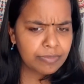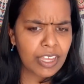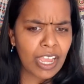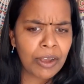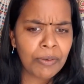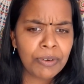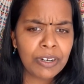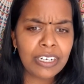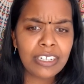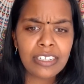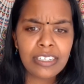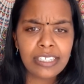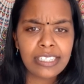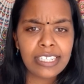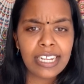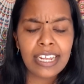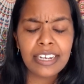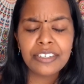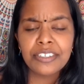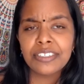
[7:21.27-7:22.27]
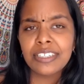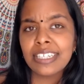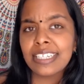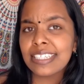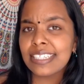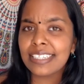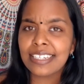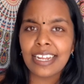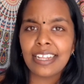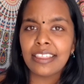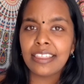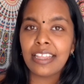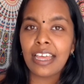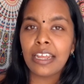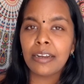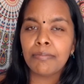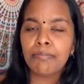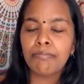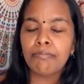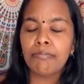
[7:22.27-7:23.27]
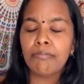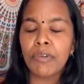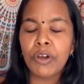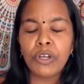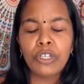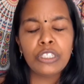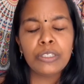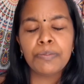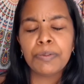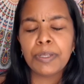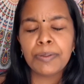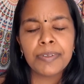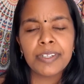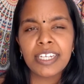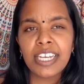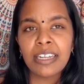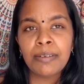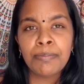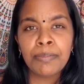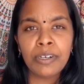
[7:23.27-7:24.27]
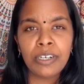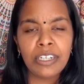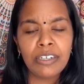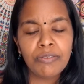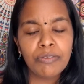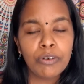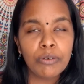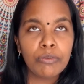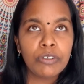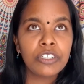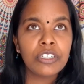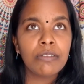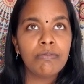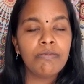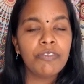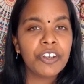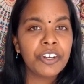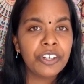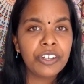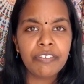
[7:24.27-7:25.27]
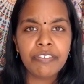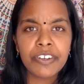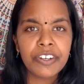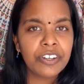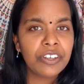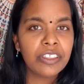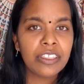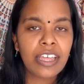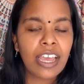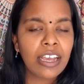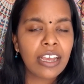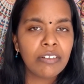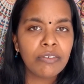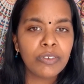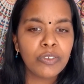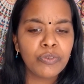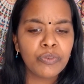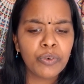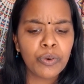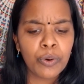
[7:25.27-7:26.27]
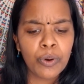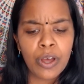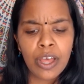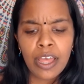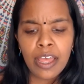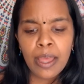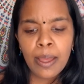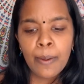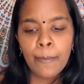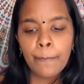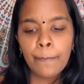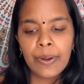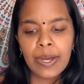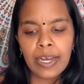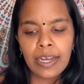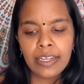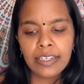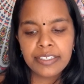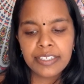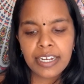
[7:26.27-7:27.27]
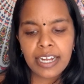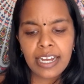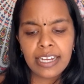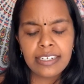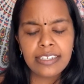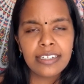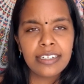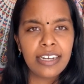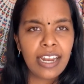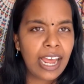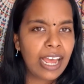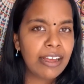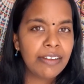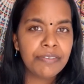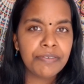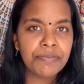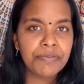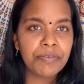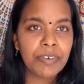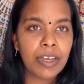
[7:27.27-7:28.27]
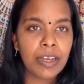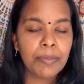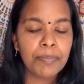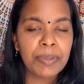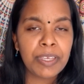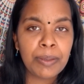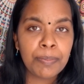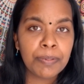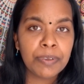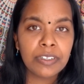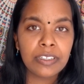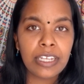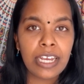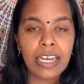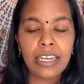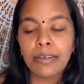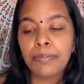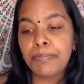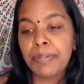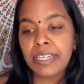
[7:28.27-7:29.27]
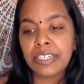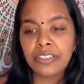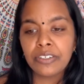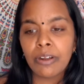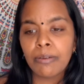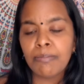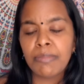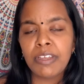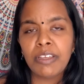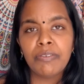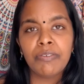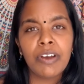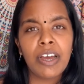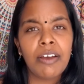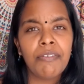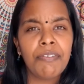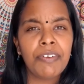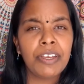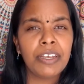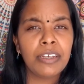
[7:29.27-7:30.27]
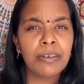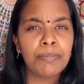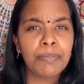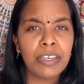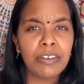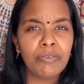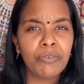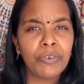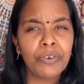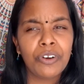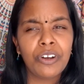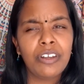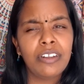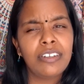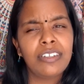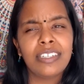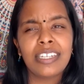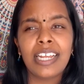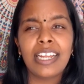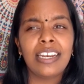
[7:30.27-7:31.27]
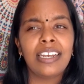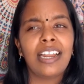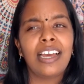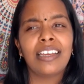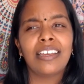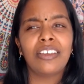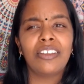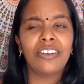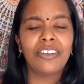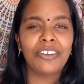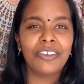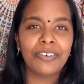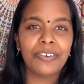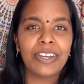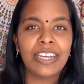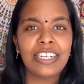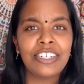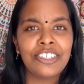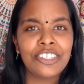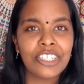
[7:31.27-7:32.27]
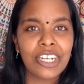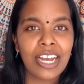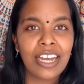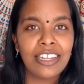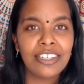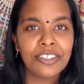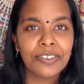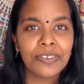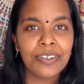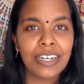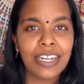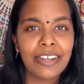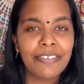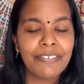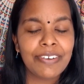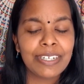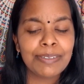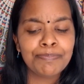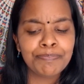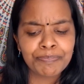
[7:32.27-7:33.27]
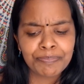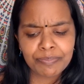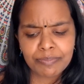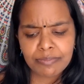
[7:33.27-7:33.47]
I wouldn't say to the extent that most people get bullied for, which I'm very, very thankful for. But I did have people that picked on me for having a big forehead, saying, like, you know, your head shines or whatever.